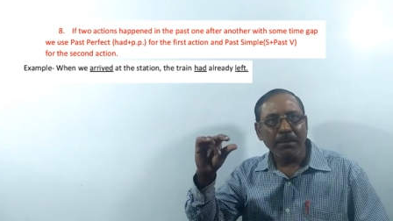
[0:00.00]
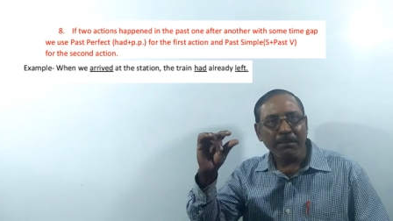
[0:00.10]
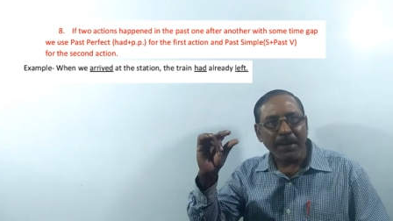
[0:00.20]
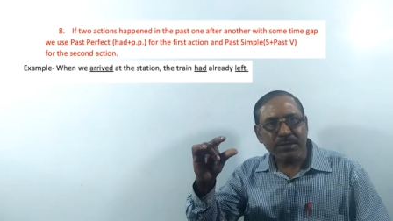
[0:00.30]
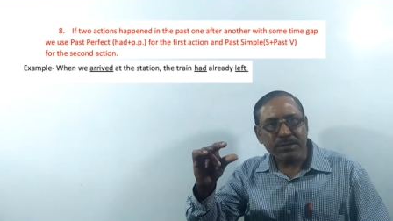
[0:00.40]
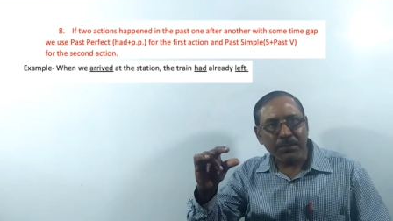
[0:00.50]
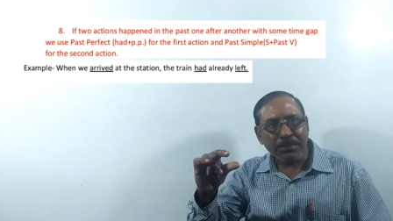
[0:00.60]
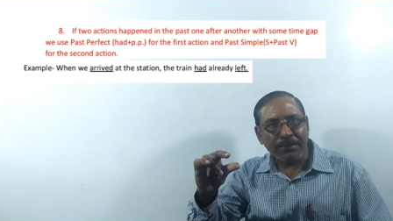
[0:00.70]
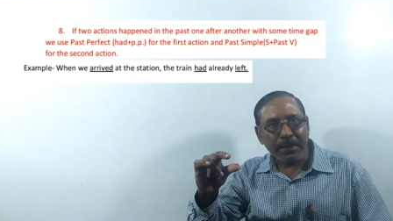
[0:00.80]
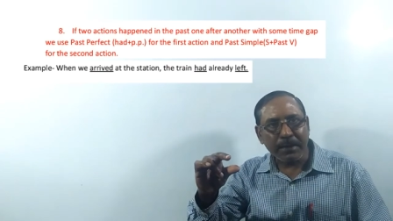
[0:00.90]
past
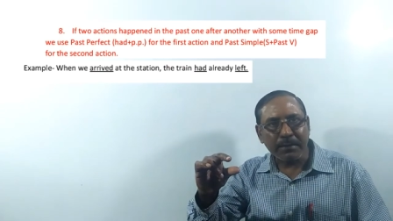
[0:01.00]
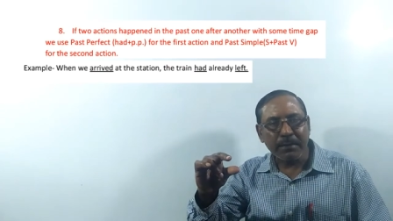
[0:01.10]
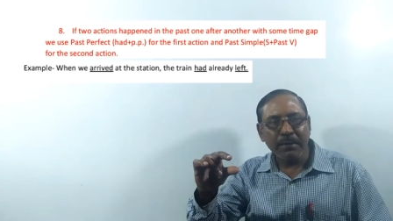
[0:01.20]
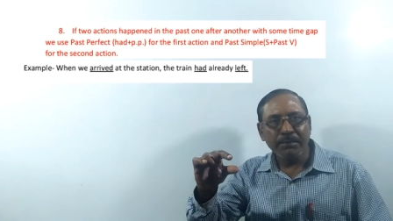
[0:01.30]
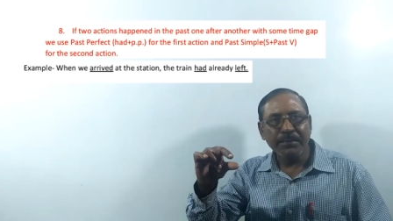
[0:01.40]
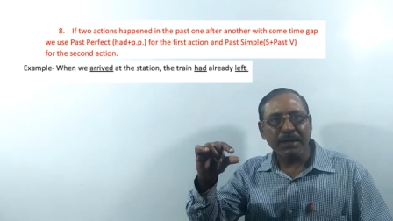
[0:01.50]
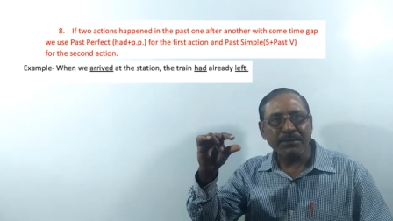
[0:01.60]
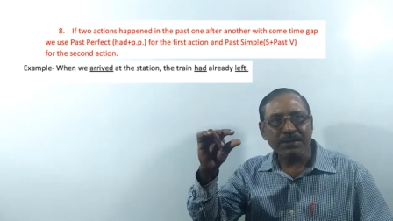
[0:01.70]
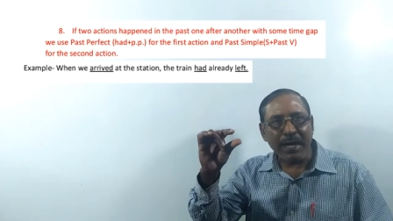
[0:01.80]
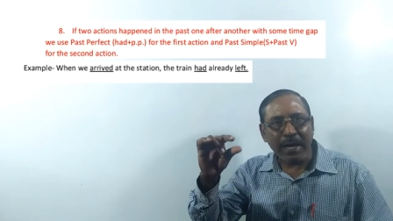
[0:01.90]
perfect, that
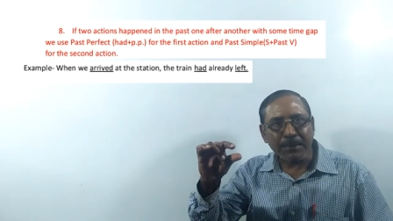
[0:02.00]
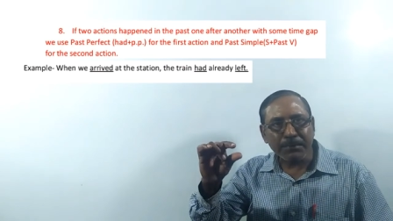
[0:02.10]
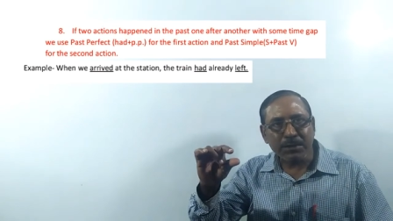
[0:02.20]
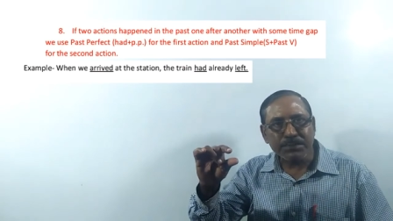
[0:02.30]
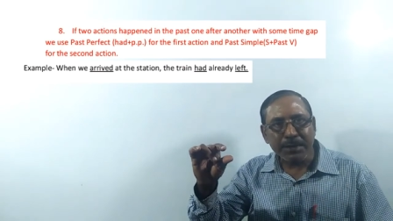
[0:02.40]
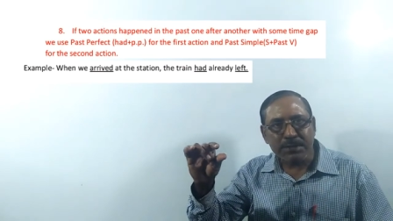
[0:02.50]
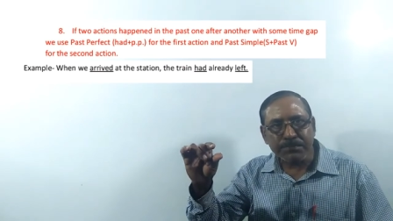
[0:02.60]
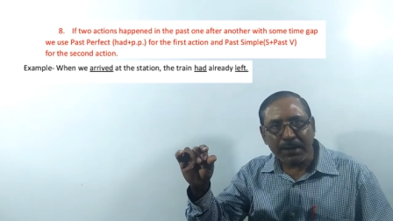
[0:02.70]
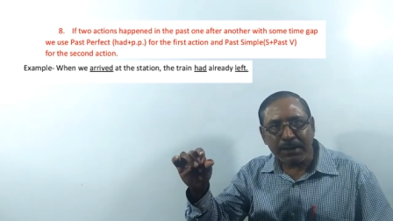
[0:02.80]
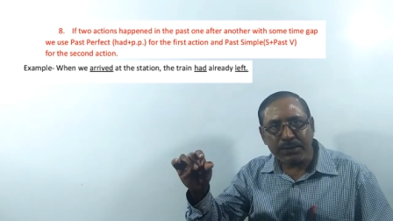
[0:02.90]
means had plus past
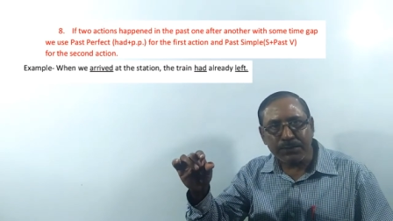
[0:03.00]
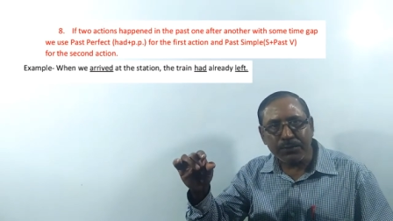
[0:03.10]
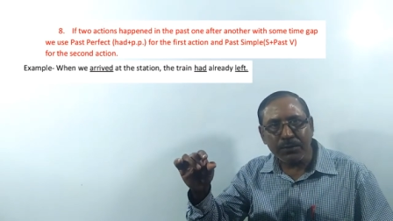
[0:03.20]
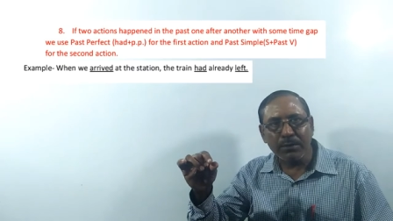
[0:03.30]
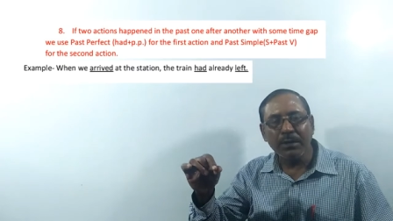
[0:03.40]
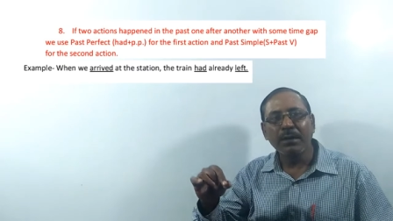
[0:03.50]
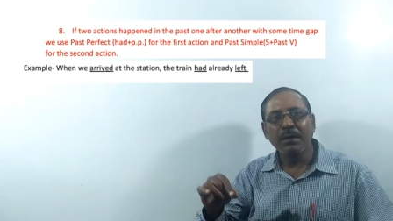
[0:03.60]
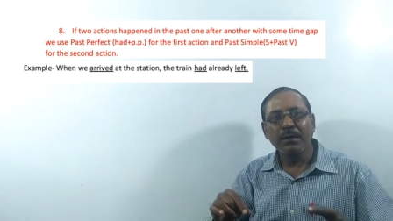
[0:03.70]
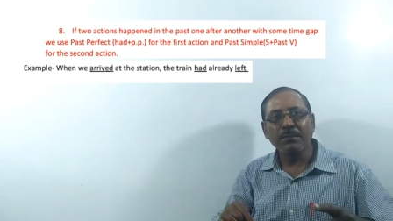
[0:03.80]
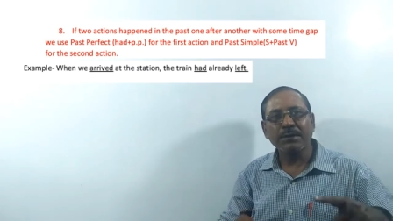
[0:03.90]
participle
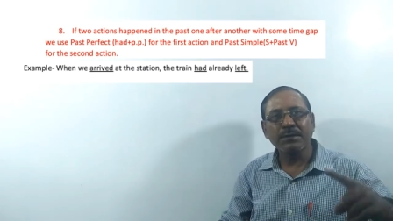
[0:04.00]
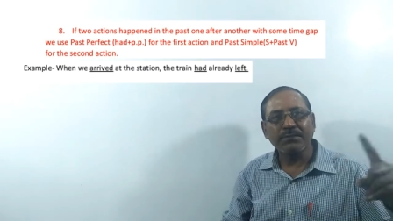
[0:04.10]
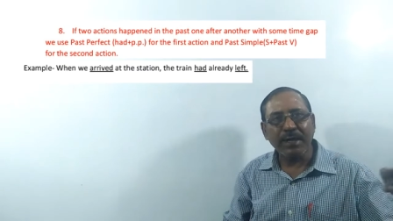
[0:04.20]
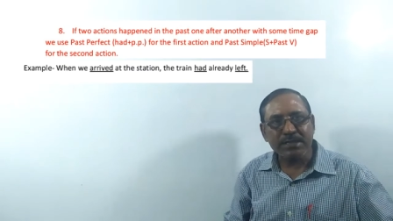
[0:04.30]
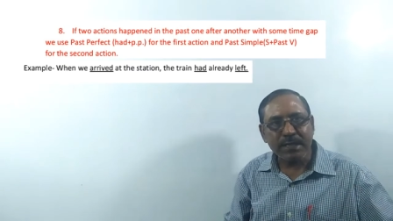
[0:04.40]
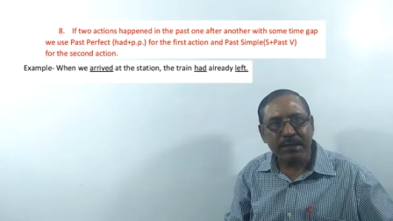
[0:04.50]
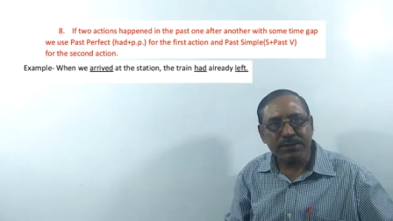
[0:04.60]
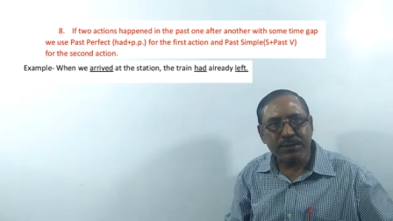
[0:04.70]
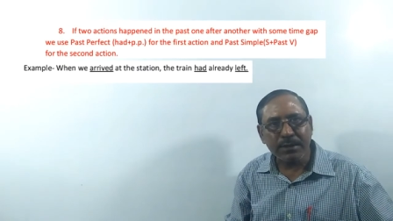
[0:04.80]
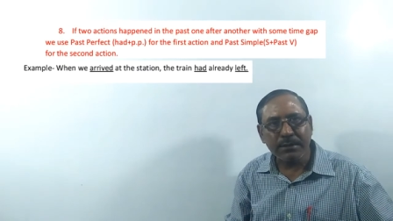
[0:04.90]
for the first
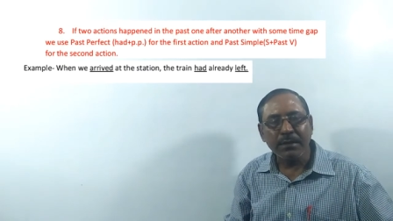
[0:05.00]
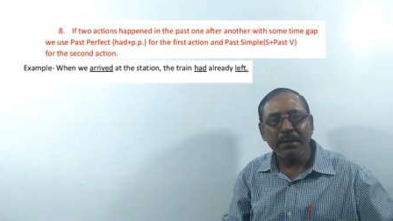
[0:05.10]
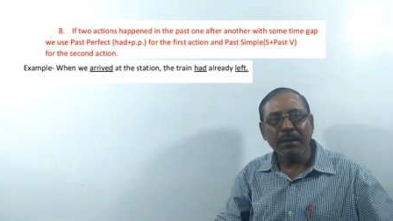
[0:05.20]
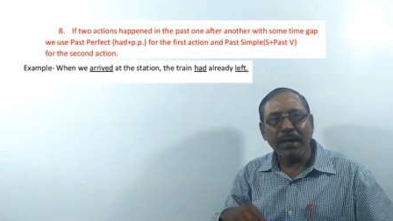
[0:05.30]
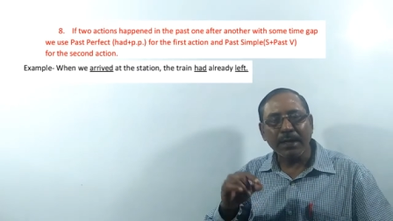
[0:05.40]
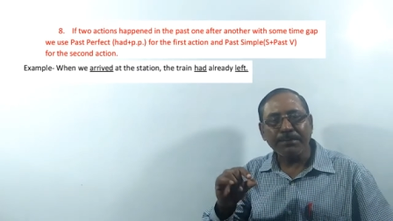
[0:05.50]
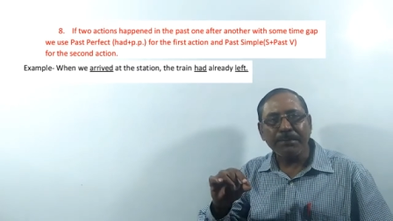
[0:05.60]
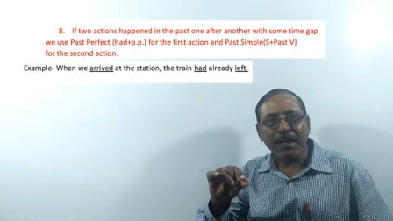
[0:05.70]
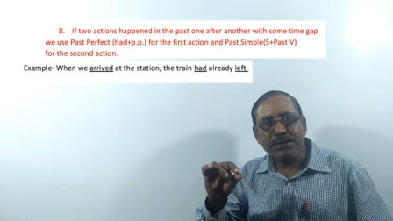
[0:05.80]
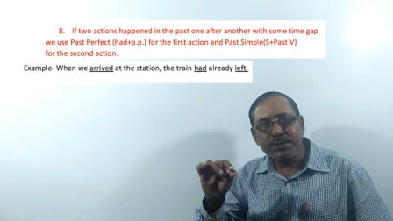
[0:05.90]
action and
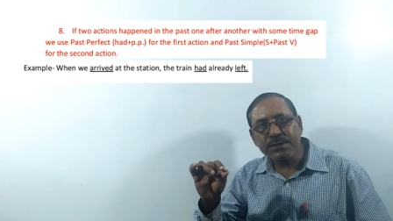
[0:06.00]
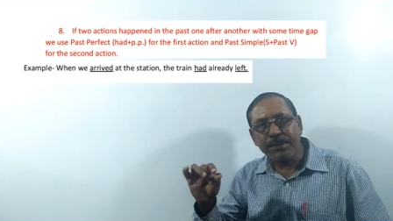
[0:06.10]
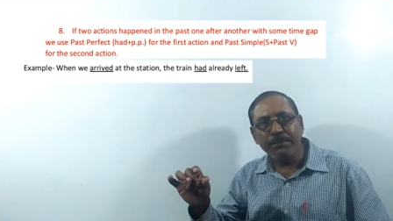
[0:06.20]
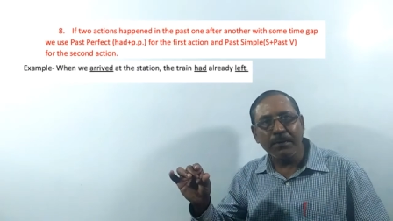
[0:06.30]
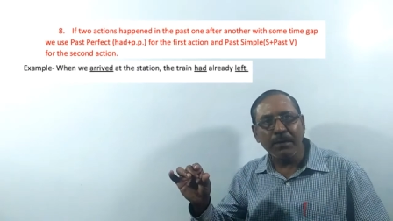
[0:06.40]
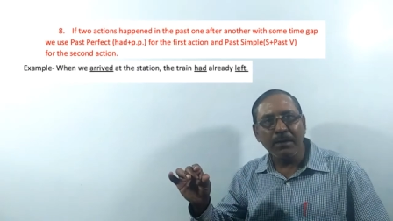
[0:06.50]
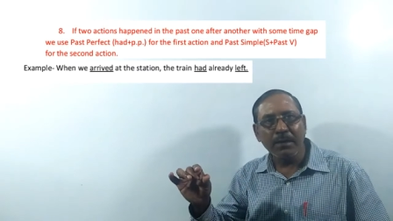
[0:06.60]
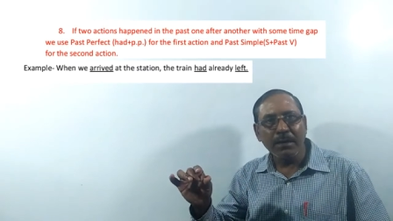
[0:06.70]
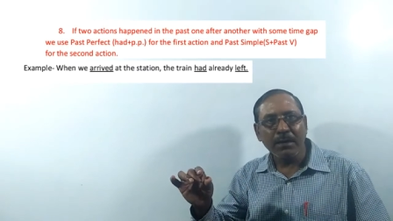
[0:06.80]
past simple,